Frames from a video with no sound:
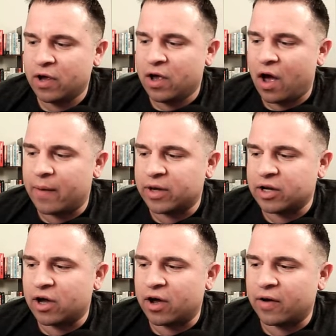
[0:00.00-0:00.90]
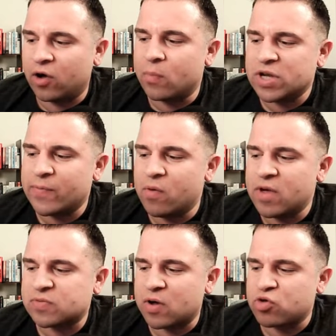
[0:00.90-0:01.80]
I mean, uh, Home Depot missed
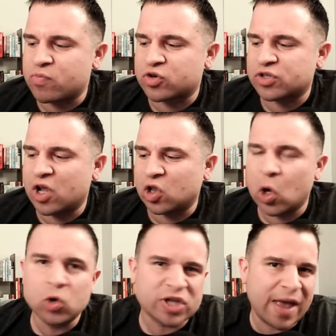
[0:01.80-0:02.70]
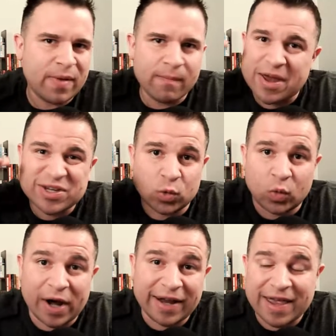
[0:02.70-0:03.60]
by 3%. Lowe's came in basically
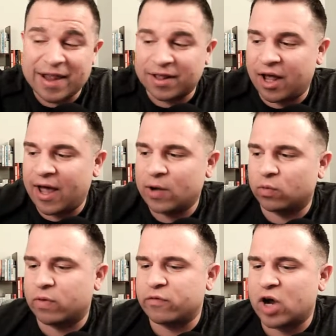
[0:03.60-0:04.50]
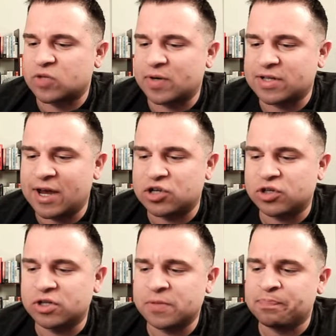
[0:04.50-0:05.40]
right in line with revenue
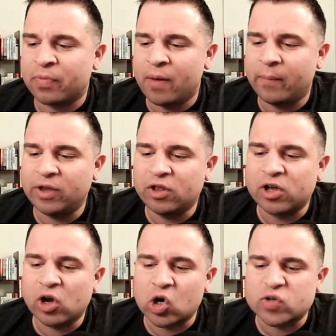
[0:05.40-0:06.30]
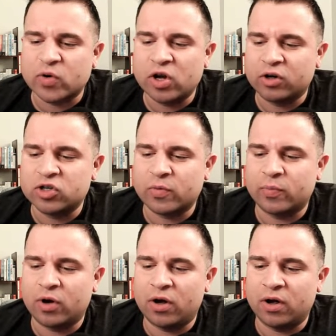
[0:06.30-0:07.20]
expectations. But then look at earnings per, earnings,
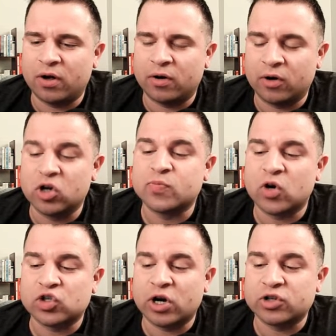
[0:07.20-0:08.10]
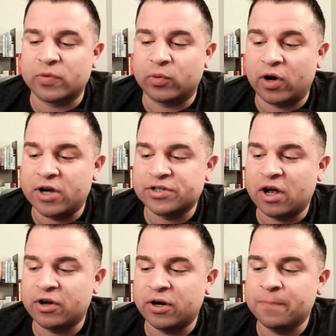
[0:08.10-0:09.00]
uh, earnings per share surprise down
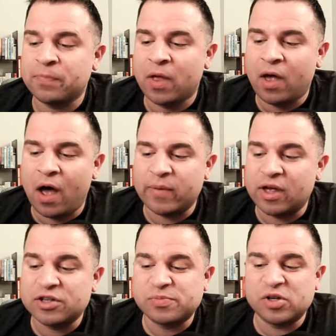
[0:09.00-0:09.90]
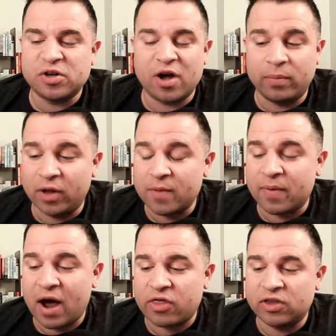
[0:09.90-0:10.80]
here. I mean, it's been a
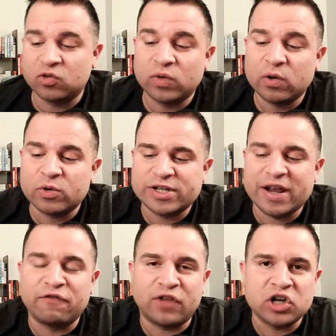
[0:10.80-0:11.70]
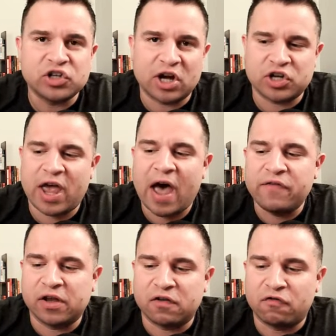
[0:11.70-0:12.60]
bloodbath. And this is really where we see inflation actually having
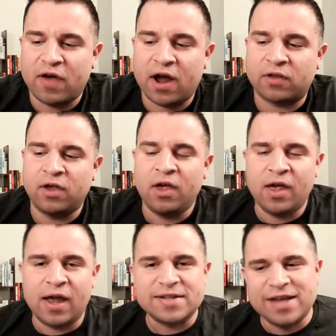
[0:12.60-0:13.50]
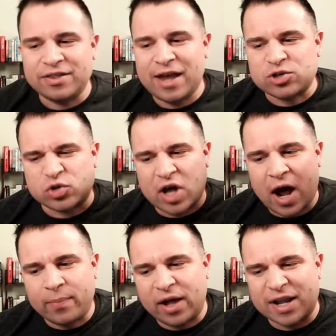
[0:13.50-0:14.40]
an effect. It's not the actual top
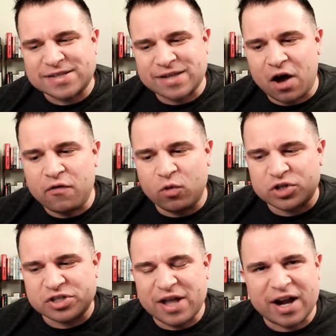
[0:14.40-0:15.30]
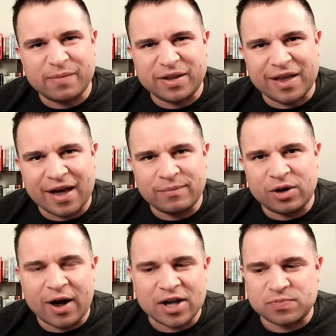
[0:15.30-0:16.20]
line itself, which is not going to be uh, you know
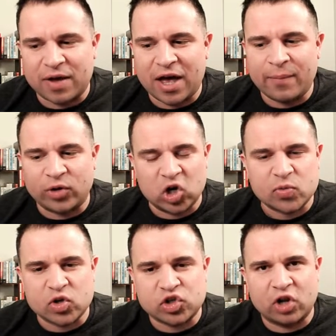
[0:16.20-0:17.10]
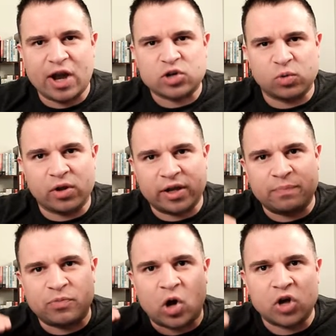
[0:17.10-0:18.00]
as bad, but earnings per share, the actual like
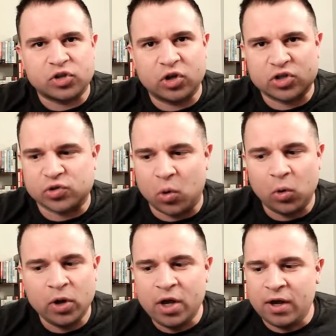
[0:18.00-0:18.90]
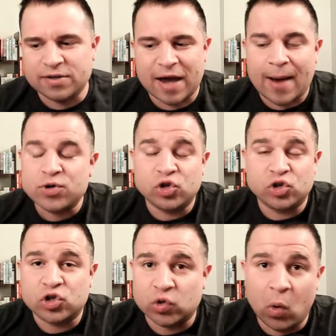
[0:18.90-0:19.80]
cost of goods sold, is absolutely
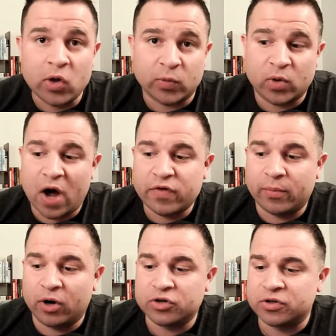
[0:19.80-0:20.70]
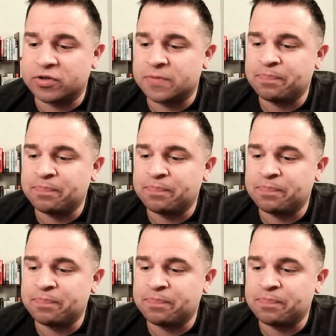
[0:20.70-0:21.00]
destroying their profit margins.